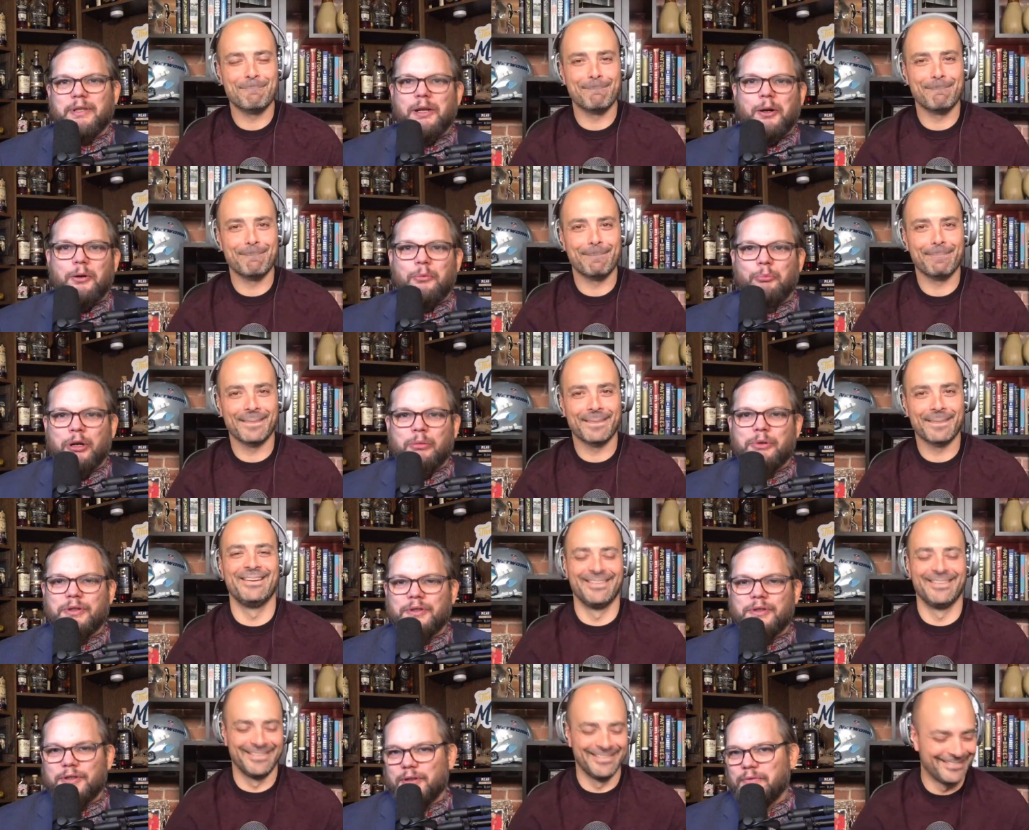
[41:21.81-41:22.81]
Speaker 1: you know,
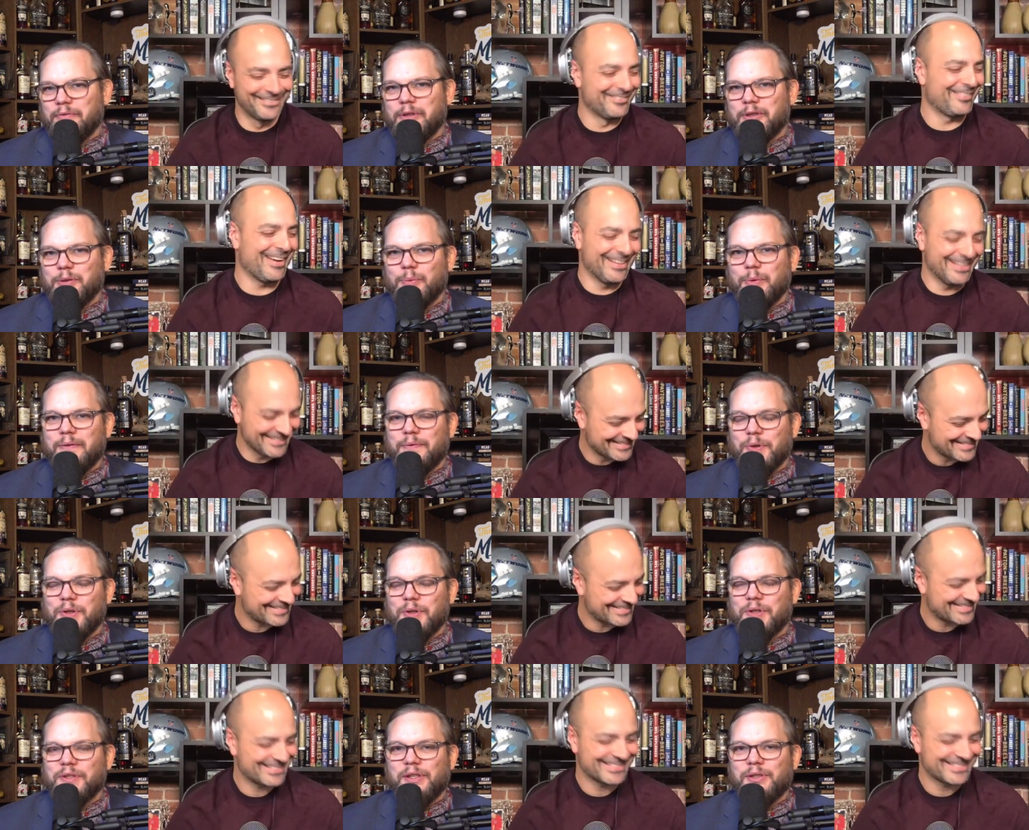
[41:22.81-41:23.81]
bourbons of the
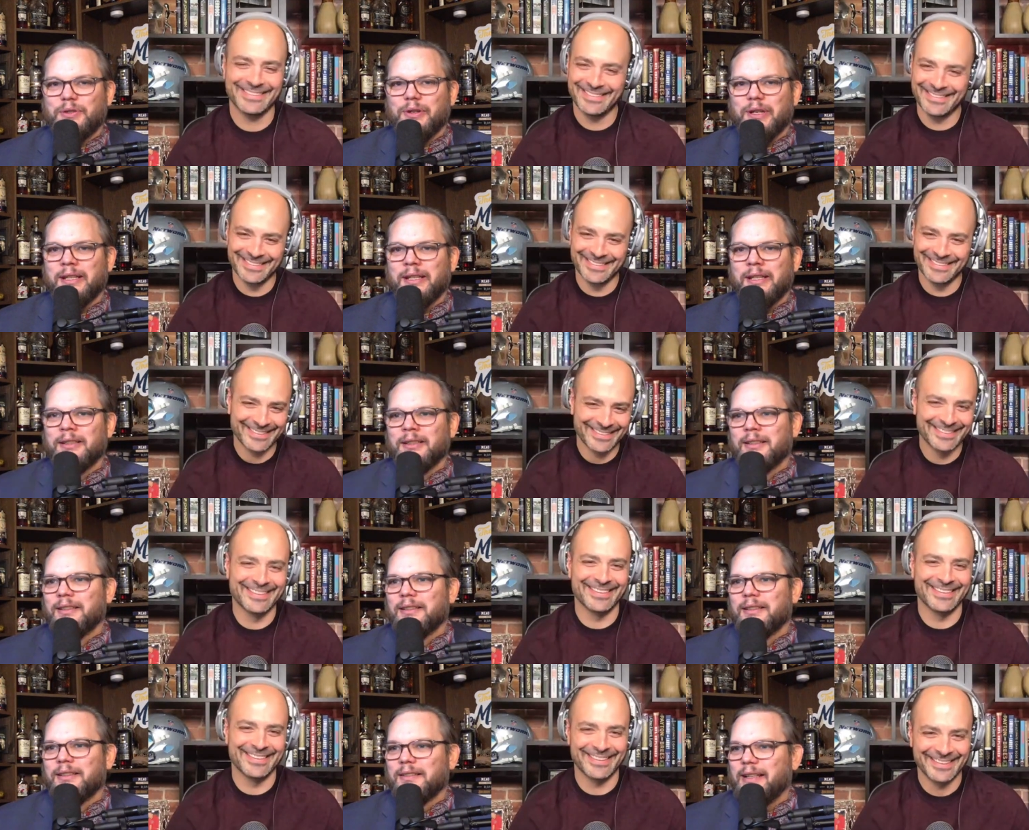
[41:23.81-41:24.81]
21st century,
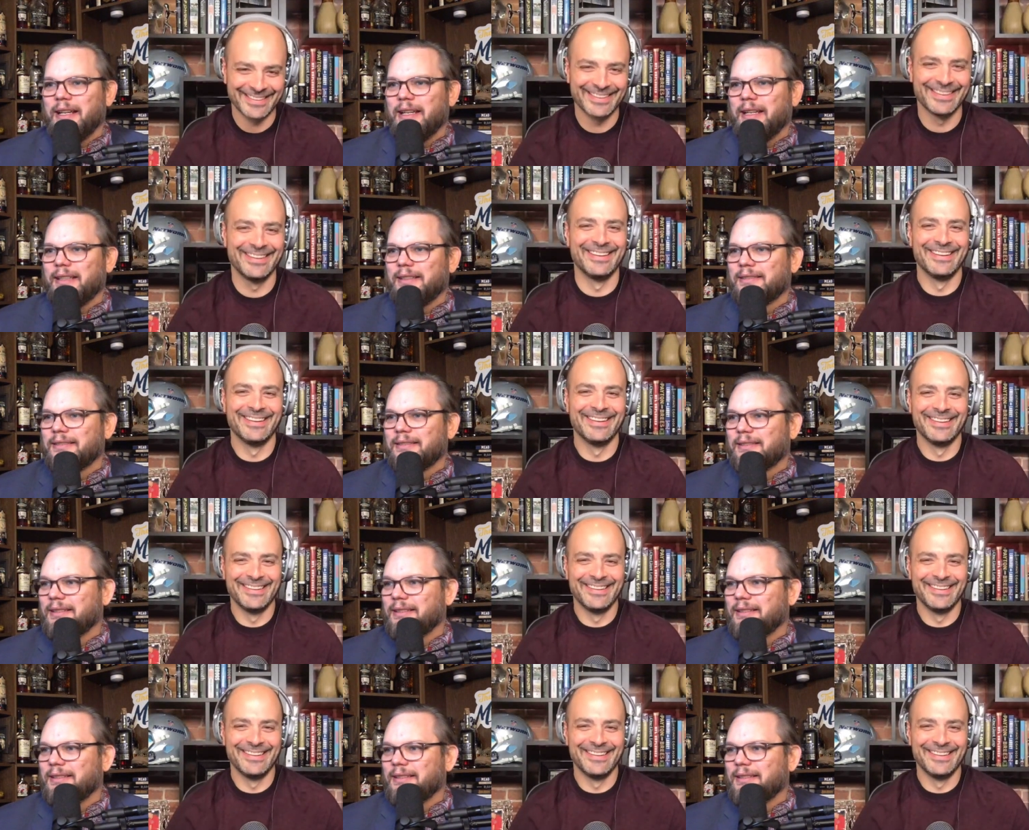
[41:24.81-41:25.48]
and